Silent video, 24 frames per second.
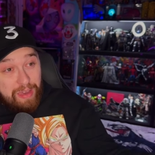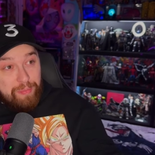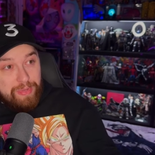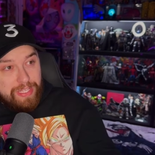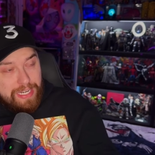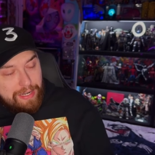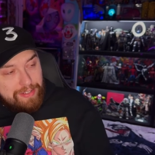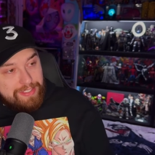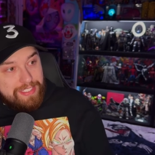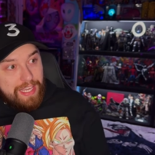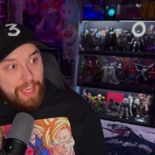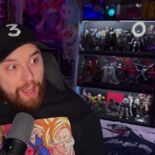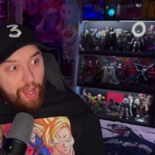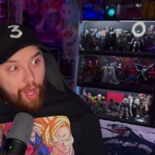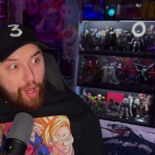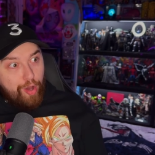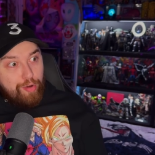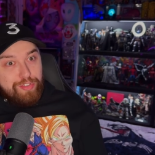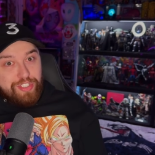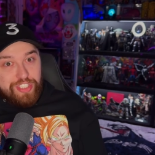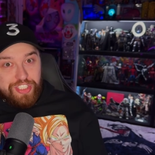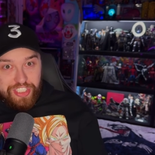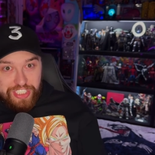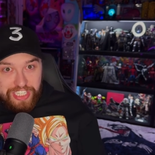in i was like
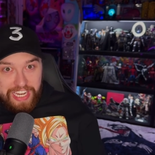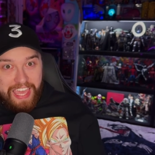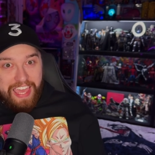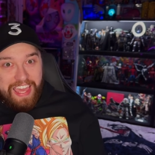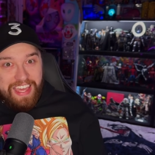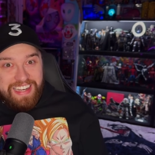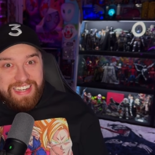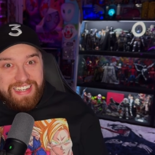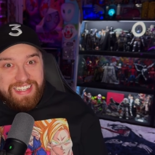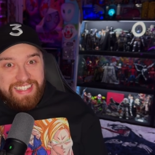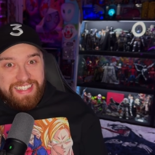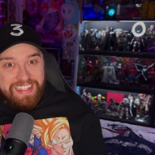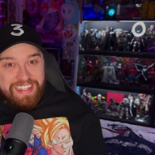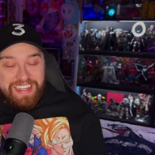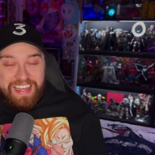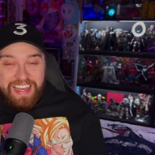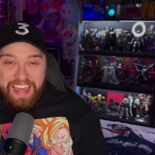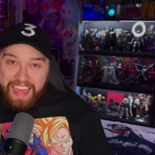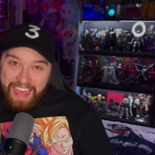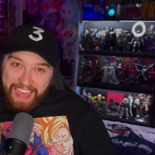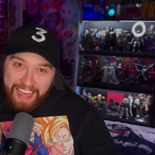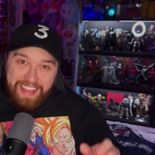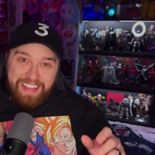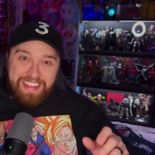oh shit
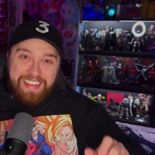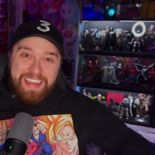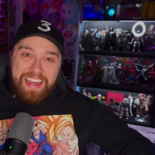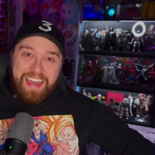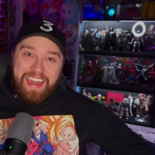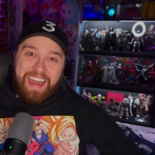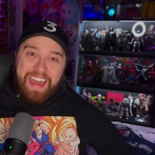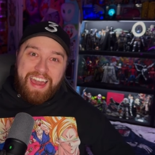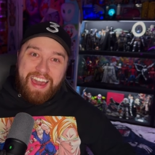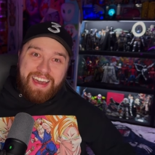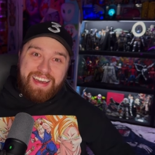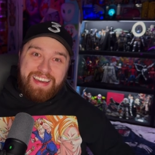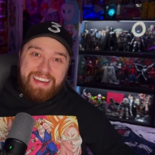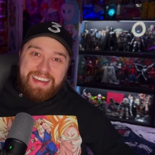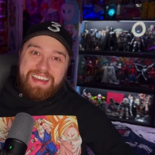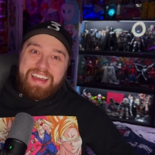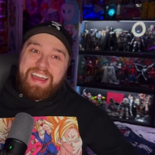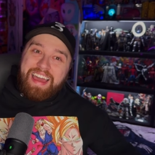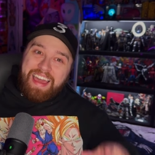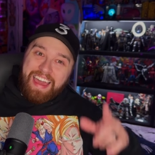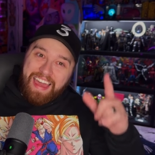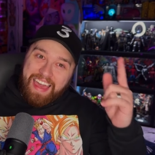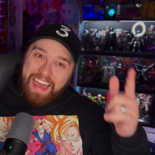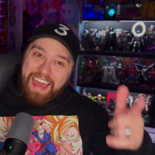hell yeah
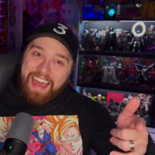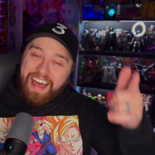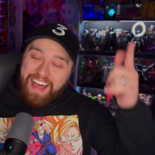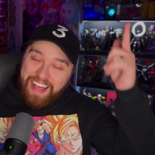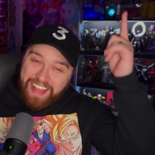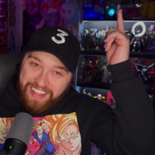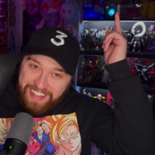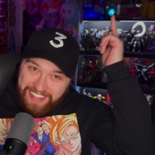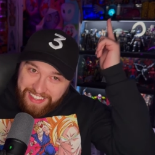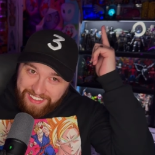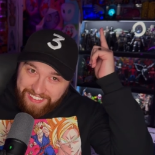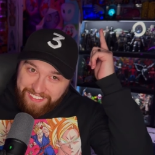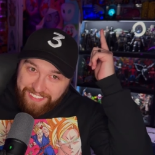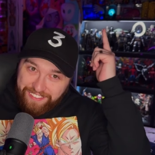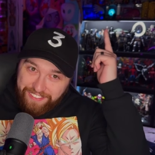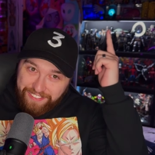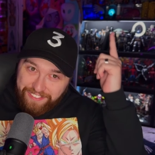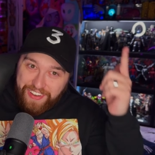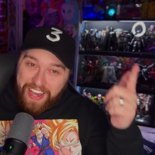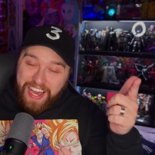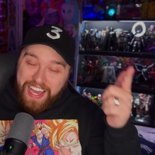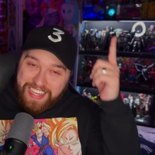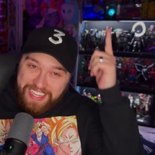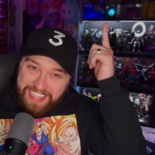hell
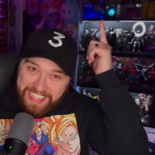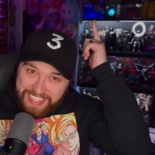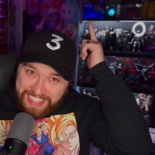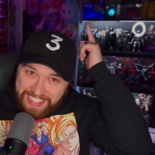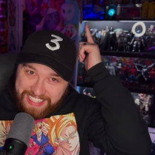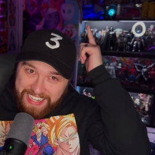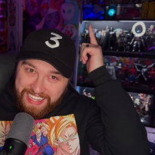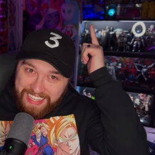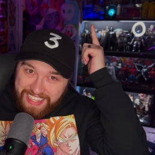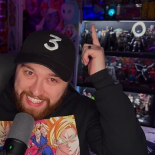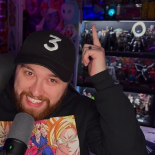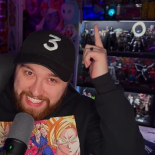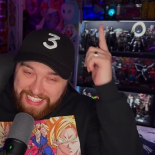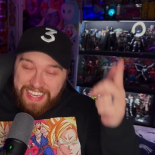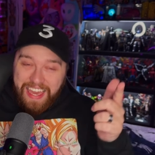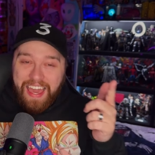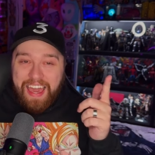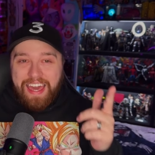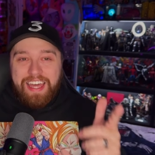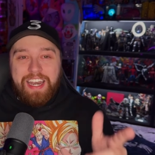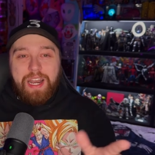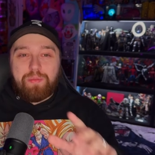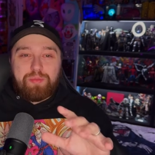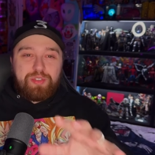fucking
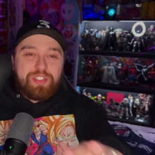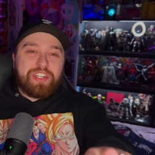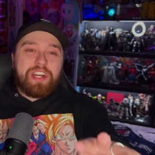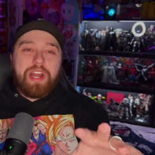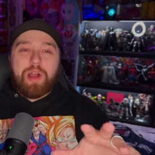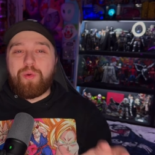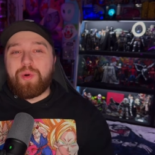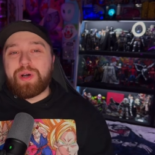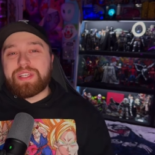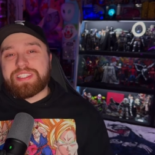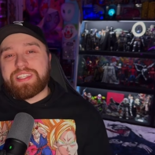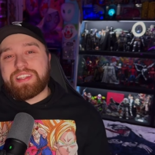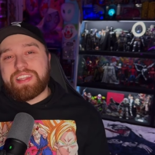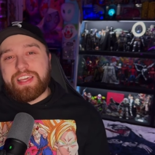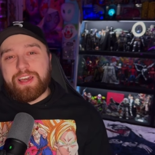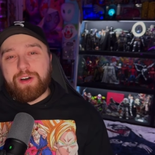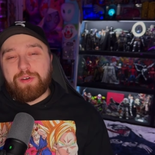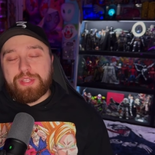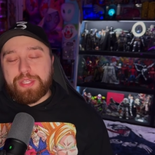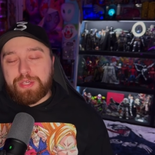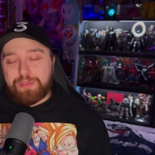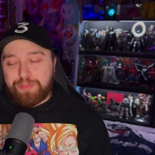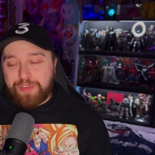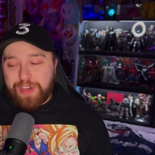yeah and i'm sure i wasn't the
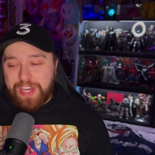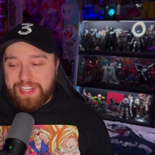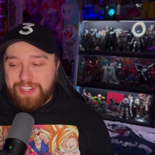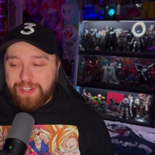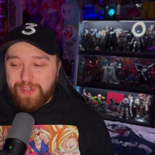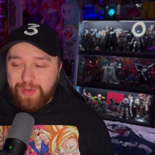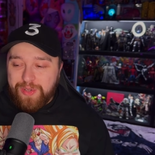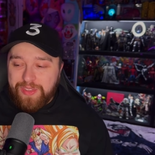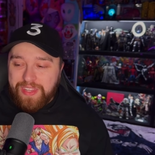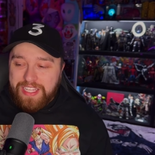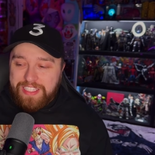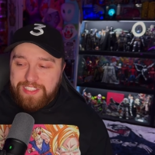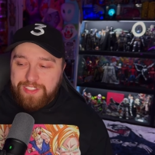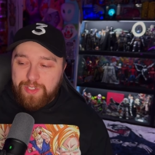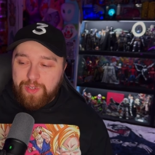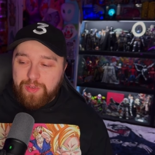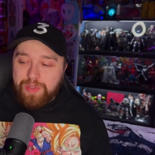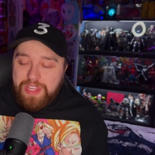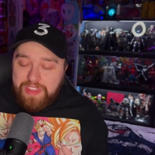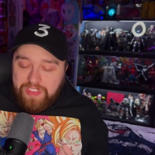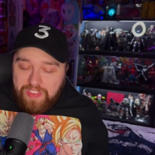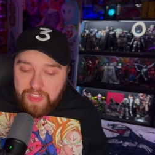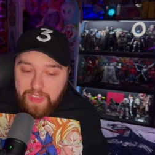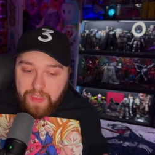only fan doing that too
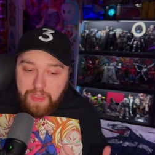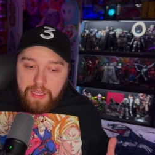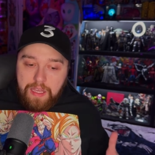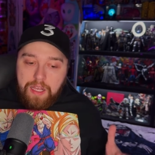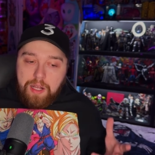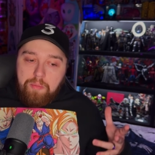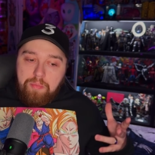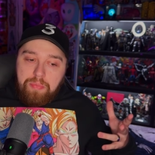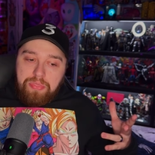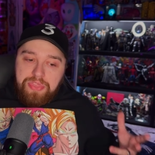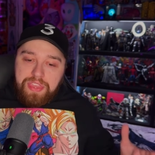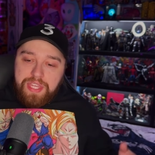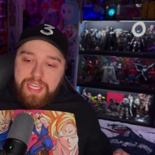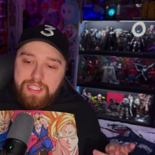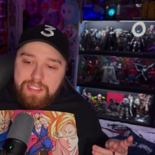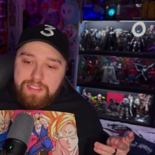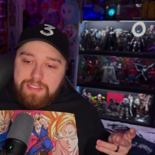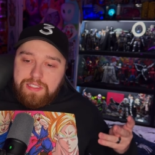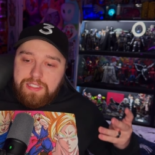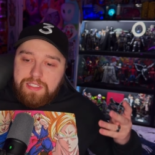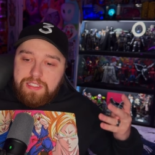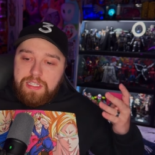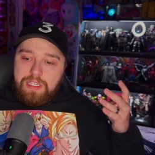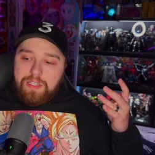like th-
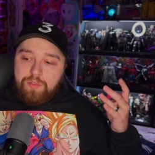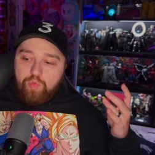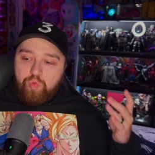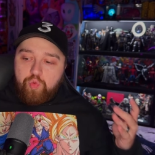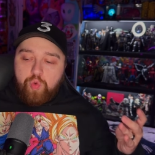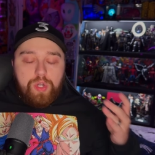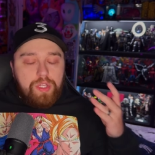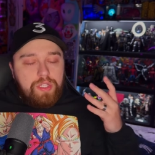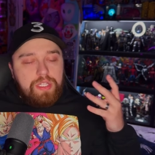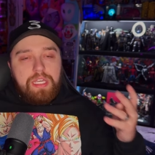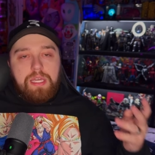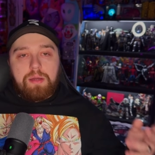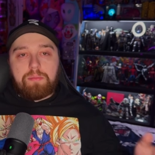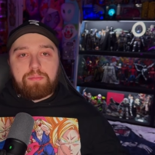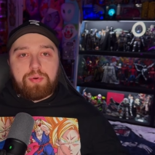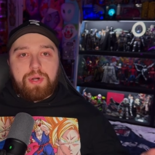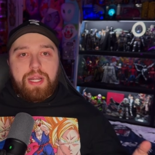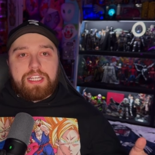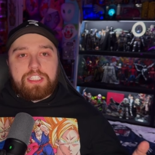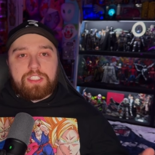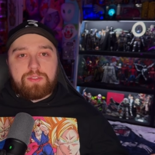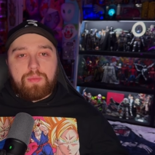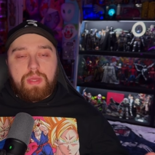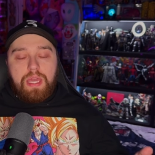this really
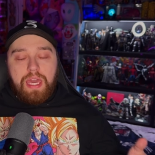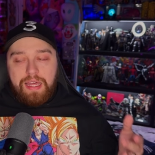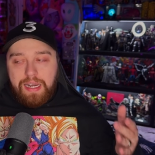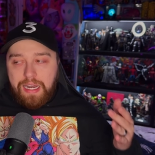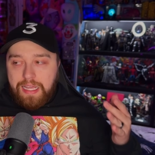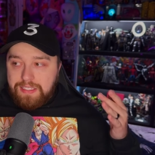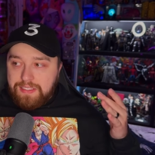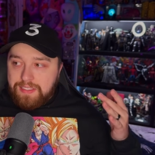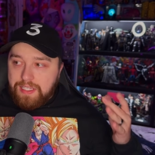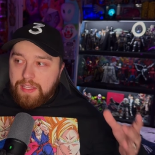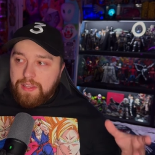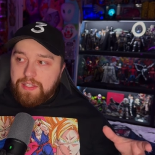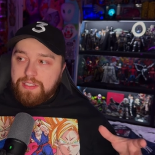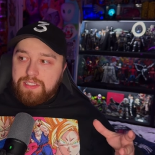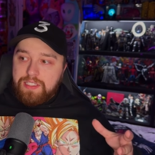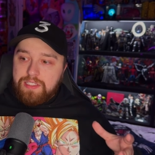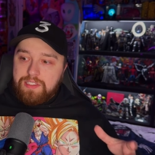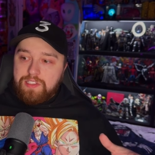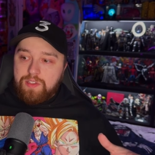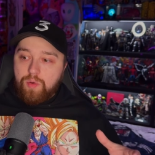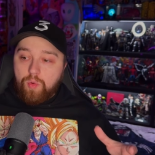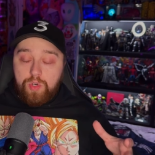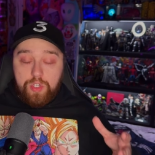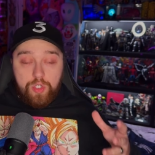impressed me and i say this as
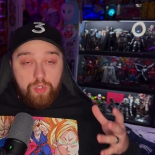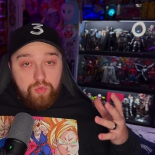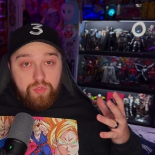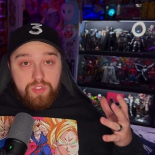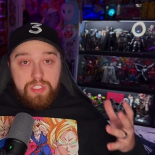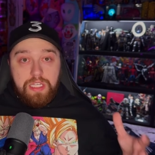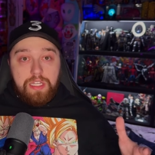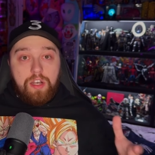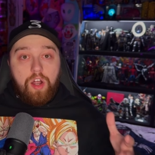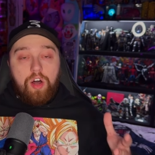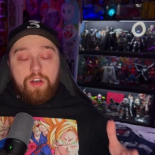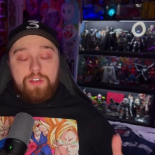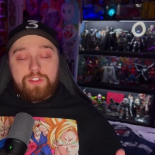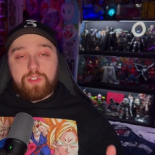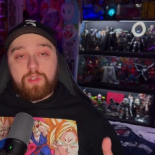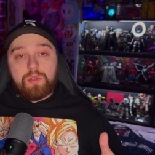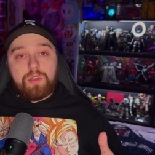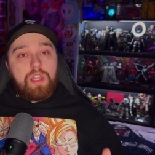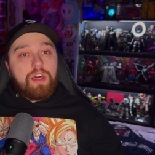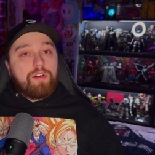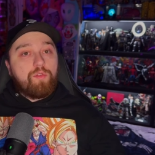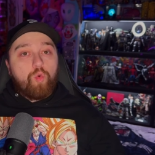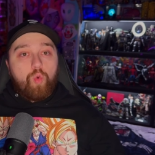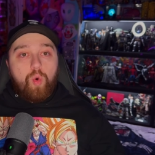someone who did also
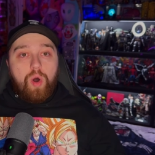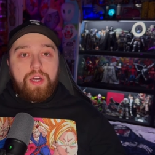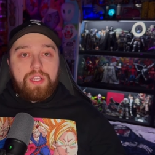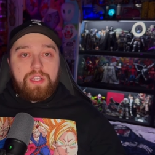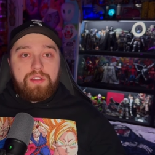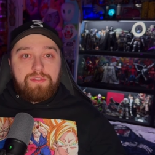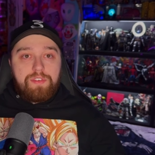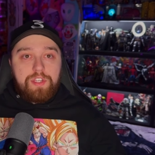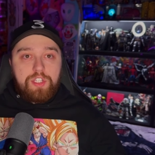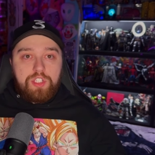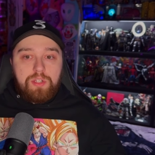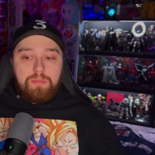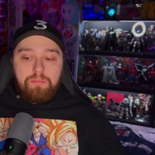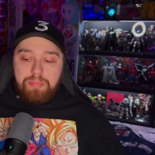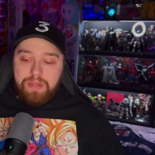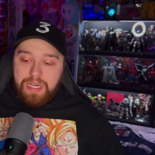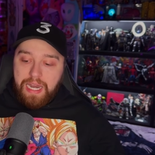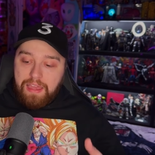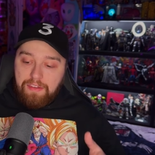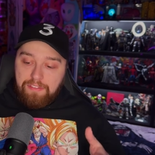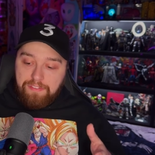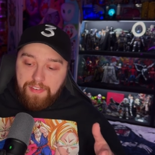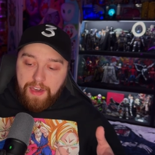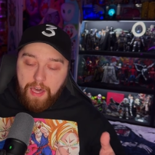love wandavision but
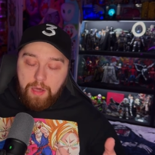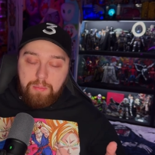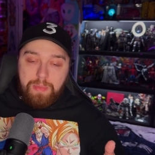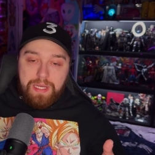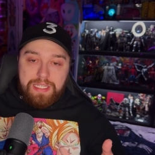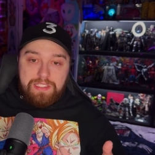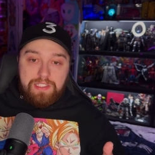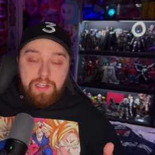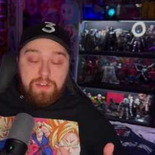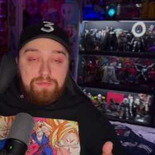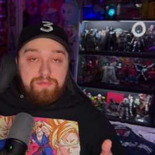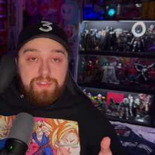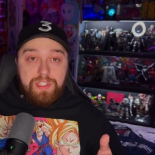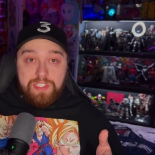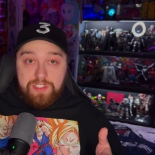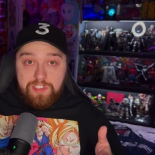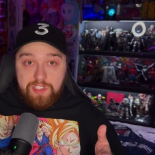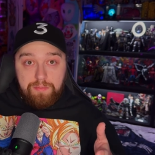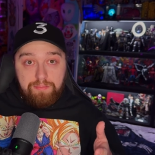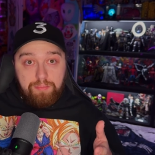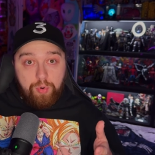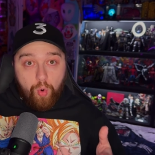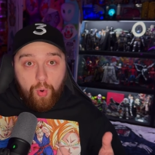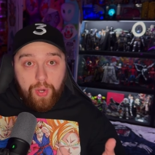i found myself
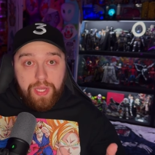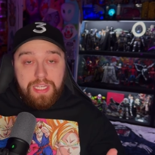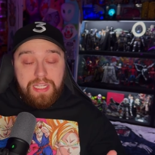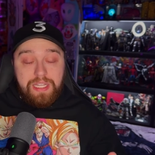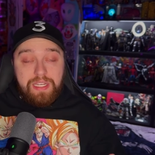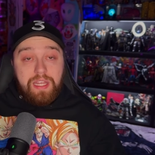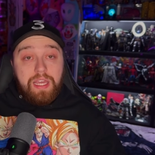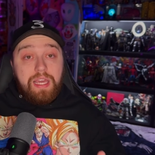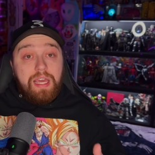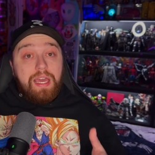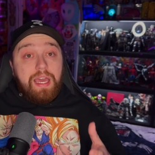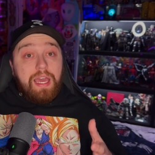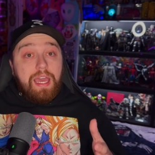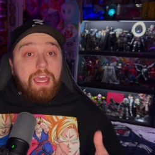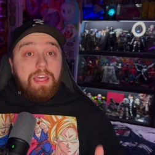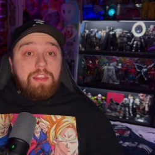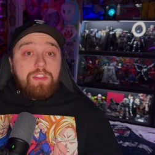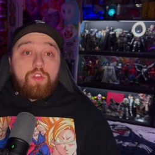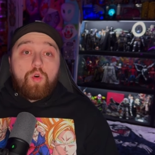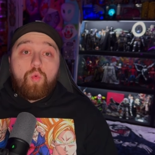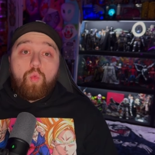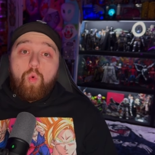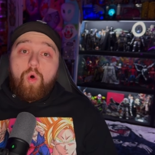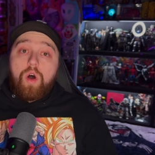disappointed in
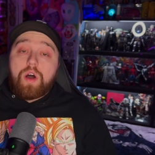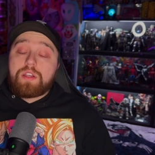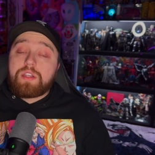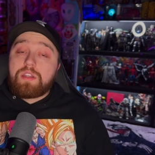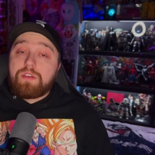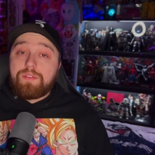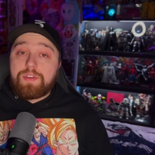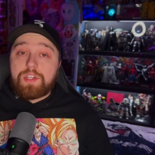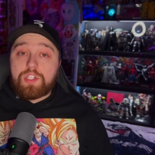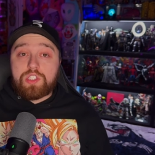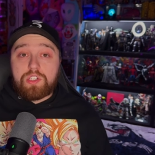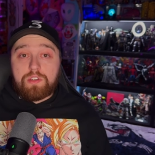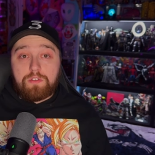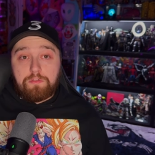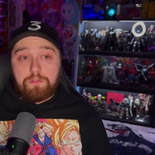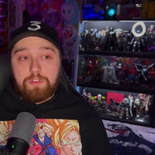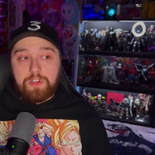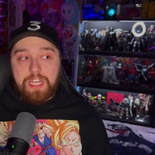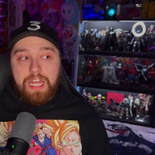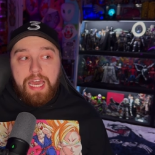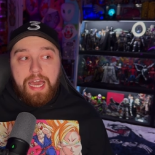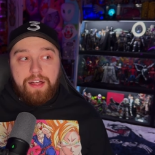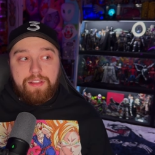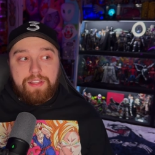the wandavision
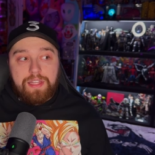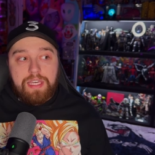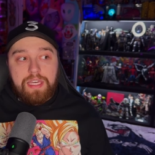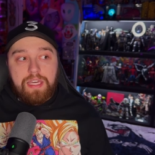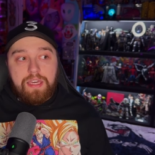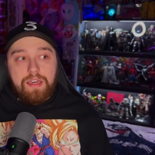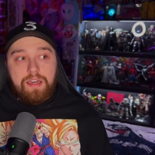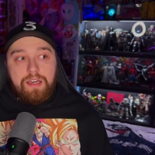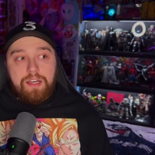finale